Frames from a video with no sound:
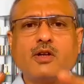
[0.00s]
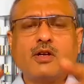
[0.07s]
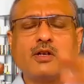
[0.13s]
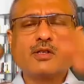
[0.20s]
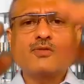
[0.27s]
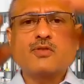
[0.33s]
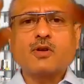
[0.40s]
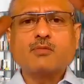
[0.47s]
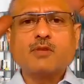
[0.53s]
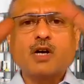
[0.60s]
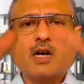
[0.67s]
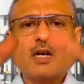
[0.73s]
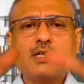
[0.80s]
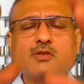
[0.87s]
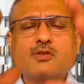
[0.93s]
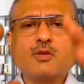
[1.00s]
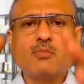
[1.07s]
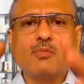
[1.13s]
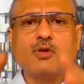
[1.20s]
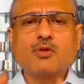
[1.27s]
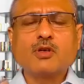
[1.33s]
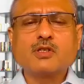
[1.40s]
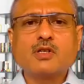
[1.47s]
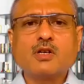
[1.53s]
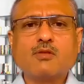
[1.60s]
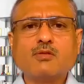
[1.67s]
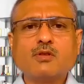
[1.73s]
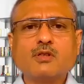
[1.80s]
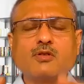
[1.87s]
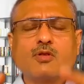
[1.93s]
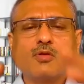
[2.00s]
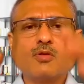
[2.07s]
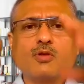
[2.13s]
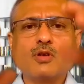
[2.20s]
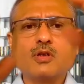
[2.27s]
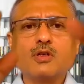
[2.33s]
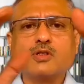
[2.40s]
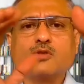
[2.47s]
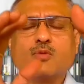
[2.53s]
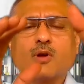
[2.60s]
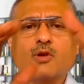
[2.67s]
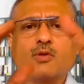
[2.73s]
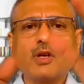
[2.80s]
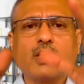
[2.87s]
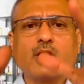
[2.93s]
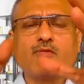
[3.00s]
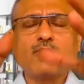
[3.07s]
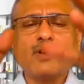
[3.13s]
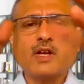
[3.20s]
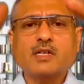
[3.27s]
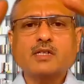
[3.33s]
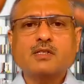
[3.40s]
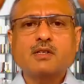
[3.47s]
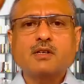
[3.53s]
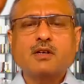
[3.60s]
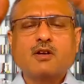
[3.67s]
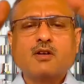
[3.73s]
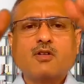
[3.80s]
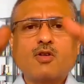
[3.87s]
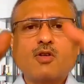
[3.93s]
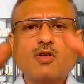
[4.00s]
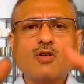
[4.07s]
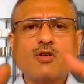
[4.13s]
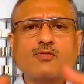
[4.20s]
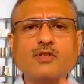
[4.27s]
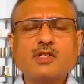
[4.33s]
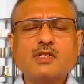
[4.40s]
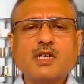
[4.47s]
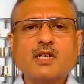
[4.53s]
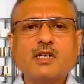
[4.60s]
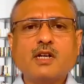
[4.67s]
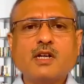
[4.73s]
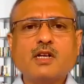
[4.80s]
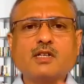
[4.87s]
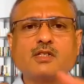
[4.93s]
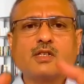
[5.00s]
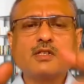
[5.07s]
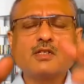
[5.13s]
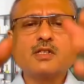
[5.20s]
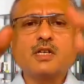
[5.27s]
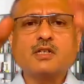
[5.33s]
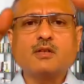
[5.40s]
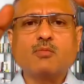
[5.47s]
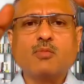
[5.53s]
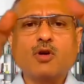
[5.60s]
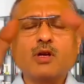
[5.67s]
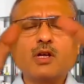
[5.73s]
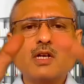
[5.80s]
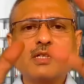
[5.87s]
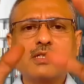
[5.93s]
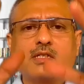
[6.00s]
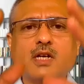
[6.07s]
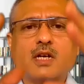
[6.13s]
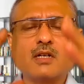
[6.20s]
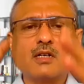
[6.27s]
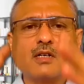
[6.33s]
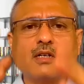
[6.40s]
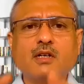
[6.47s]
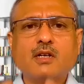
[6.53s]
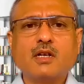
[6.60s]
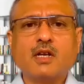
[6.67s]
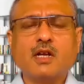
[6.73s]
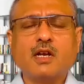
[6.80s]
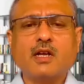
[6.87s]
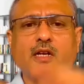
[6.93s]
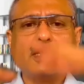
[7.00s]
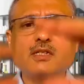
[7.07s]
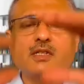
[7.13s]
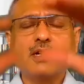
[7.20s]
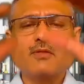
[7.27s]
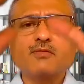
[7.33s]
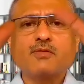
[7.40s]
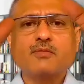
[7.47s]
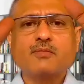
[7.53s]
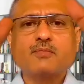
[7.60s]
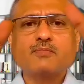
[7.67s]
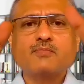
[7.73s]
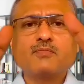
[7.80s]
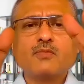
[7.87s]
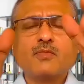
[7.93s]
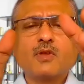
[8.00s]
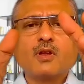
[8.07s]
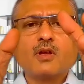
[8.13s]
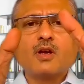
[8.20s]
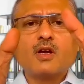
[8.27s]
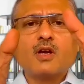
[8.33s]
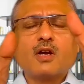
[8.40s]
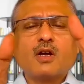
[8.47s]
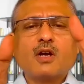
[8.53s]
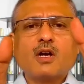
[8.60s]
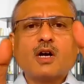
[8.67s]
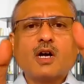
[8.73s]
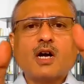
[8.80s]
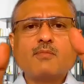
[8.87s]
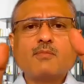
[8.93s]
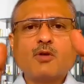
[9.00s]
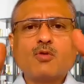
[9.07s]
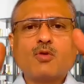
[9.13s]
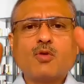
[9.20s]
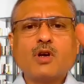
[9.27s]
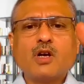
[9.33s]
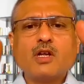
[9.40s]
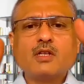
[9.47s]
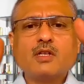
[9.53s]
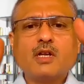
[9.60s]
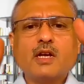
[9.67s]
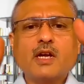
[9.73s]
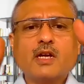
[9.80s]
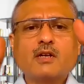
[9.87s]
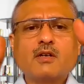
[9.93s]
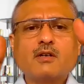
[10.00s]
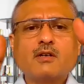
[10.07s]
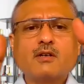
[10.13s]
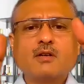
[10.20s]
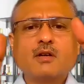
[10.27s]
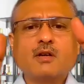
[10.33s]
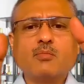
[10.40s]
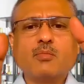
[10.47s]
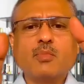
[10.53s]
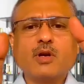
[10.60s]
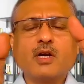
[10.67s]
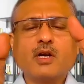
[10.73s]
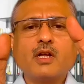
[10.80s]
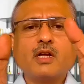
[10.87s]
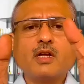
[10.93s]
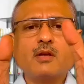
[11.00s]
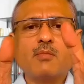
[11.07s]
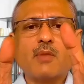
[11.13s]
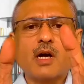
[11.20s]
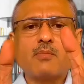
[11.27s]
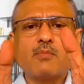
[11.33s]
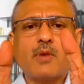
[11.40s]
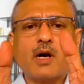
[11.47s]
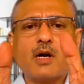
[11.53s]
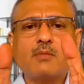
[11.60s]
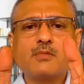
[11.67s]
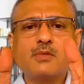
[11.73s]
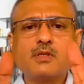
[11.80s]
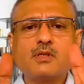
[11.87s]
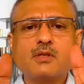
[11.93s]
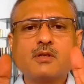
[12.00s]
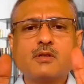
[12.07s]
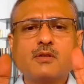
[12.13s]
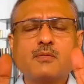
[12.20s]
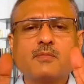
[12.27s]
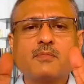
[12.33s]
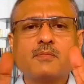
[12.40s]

tears from the eyes or mucus down the throat, a swallowing reflex. All of these are indications that the body has started healing itself. I'm now holding the neck completely in my palms,